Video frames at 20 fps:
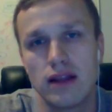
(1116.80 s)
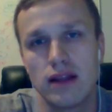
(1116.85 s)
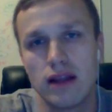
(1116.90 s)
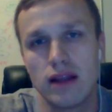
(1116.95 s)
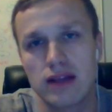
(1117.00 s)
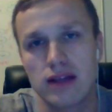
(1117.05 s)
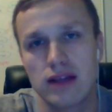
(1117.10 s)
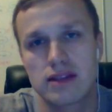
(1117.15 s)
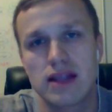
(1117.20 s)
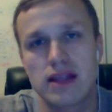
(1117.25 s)

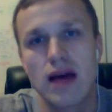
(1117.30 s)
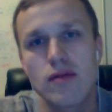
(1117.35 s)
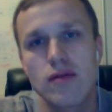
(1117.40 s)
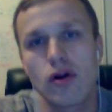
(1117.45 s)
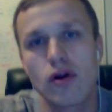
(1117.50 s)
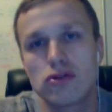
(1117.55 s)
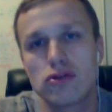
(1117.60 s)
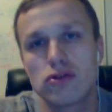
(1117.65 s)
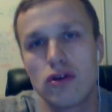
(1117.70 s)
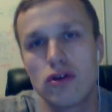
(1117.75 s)
as time
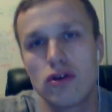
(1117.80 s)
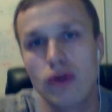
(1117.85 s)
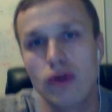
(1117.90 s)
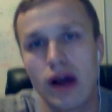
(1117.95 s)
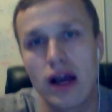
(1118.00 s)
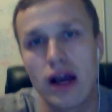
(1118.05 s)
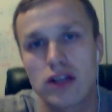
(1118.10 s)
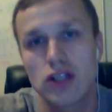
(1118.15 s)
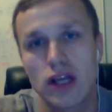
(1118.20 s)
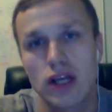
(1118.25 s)
goes on, you
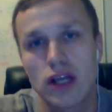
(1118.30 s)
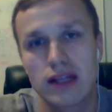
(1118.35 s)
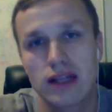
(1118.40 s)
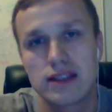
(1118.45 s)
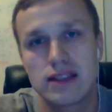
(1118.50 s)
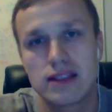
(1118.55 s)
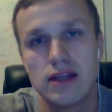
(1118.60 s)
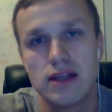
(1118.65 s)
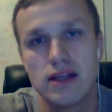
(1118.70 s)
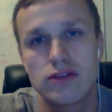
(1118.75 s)
actually can
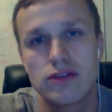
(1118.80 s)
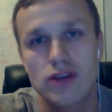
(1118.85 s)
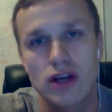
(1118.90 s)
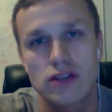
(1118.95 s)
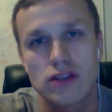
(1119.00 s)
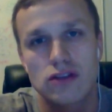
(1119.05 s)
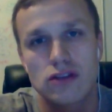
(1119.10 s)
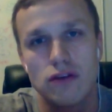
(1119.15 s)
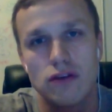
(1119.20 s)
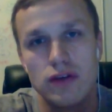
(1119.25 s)
see
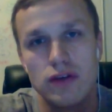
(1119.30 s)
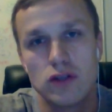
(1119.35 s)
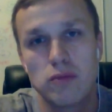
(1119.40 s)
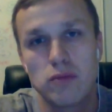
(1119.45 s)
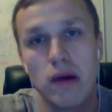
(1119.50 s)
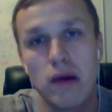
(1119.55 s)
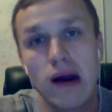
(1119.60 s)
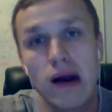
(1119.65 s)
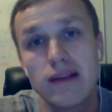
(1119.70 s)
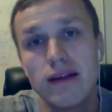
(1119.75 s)
trust of each
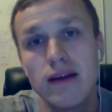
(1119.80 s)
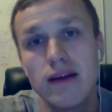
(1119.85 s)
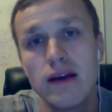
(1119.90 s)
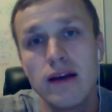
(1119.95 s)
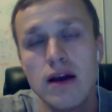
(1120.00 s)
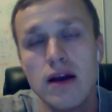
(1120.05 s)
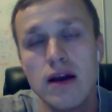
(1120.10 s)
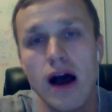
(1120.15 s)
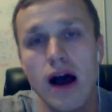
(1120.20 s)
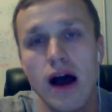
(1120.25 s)
party,
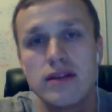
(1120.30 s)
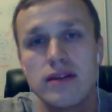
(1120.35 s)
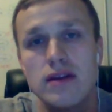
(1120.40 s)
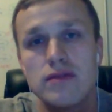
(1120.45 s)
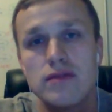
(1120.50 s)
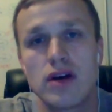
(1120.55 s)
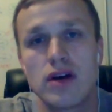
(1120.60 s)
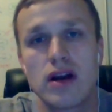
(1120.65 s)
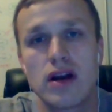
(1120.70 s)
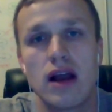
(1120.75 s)
and
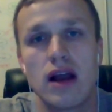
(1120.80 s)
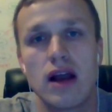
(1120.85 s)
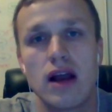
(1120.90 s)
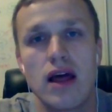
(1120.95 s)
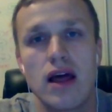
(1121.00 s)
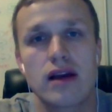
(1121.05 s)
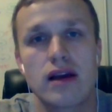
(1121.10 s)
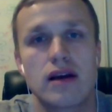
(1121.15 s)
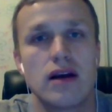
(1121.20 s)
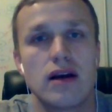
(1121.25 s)
if there are
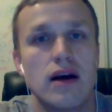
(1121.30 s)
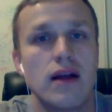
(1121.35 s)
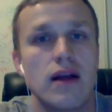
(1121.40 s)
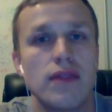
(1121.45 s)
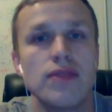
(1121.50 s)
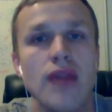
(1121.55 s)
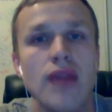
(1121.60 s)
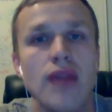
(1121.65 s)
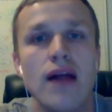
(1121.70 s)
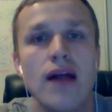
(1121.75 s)
like
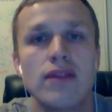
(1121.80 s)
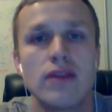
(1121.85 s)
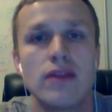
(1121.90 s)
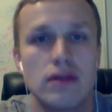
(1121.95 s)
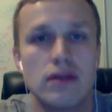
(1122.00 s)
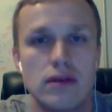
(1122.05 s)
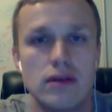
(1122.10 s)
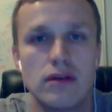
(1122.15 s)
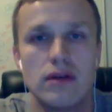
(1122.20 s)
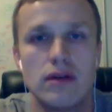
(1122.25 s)

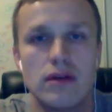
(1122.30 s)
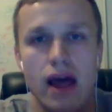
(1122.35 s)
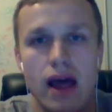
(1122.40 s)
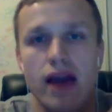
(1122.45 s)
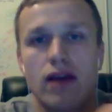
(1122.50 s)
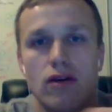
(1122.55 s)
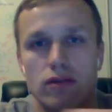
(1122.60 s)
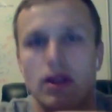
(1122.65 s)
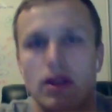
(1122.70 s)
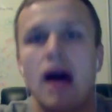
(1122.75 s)

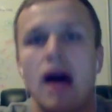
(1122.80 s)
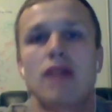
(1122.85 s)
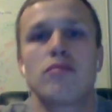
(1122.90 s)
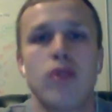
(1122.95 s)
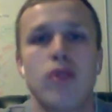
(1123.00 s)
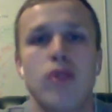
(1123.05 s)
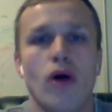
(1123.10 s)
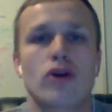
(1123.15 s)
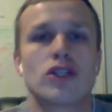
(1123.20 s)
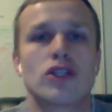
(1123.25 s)

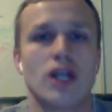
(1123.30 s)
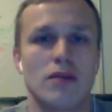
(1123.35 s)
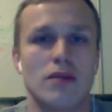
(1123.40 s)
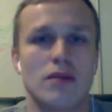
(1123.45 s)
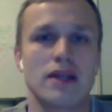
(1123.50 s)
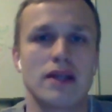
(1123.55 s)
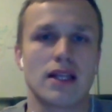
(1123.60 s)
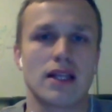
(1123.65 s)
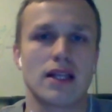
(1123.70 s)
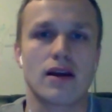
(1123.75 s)
non-blockchain
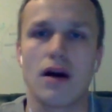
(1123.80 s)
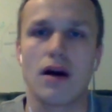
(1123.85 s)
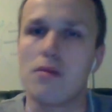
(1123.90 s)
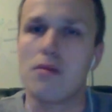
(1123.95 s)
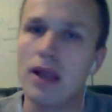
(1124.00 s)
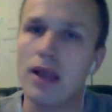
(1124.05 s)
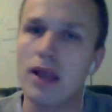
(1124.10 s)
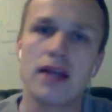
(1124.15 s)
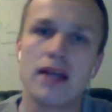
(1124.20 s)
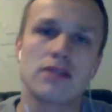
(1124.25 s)
basically
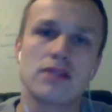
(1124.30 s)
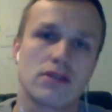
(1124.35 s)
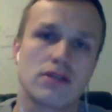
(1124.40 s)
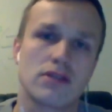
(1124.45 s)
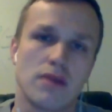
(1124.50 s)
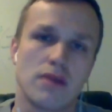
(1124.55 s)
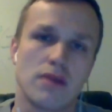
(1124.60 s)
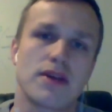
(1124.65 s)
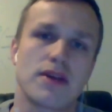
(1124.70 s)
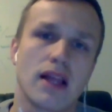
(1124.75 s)
complaints or
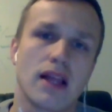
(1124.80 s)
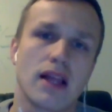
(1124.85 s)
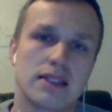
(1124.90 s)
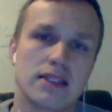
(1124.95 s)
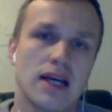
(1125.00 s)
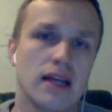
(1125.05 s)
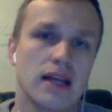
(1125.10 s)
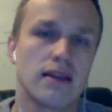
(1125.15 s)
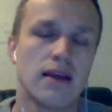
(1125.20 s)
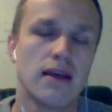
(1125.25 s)
something like
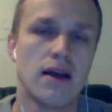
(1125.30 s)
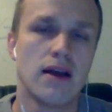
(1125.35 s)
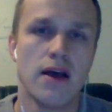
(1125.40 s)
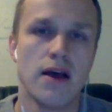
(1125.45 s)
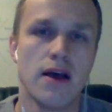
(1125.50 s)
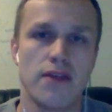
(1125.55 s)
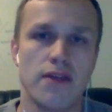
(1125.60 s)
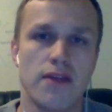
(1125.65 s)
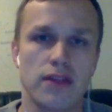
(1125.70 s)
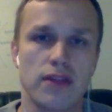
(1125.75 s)
that,
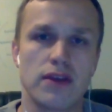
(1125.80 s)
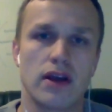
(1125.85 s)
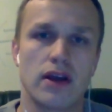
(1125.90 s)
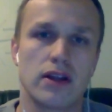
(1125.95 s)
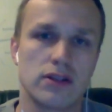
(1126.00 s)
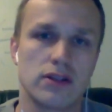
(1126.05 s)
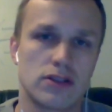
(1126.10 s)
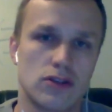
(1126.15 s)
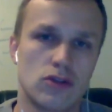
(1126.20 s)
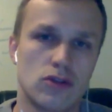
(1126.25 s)
then there
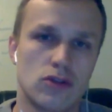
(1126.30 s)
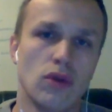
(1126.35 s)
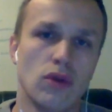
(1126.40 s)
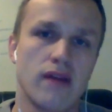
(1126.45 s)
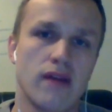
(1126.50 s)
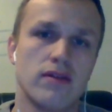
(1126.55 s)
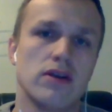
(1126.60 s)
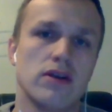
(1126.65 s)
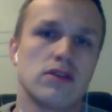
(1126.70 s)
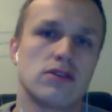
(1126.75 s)
is two
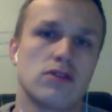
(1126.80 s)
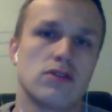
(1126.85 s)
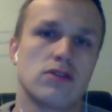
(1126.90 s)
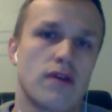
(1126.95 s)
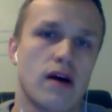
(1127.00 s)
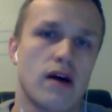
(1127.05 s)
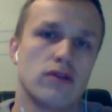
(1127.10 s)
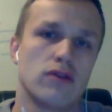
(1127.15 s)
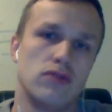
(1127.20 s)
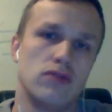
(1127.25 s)
levels
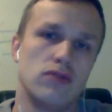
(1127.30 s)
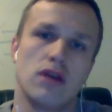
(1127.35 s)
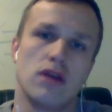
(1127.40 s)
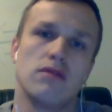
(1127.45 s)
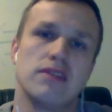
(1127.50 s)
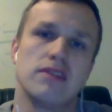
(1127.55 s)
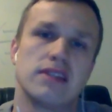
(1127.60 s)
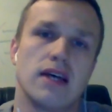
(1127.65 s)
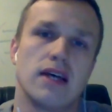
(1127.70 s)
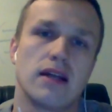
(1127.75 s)
of how to
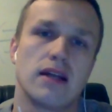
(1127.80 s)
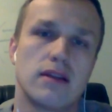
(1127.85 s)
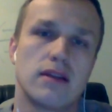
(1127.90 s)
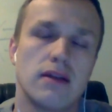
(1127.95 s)
deal with that.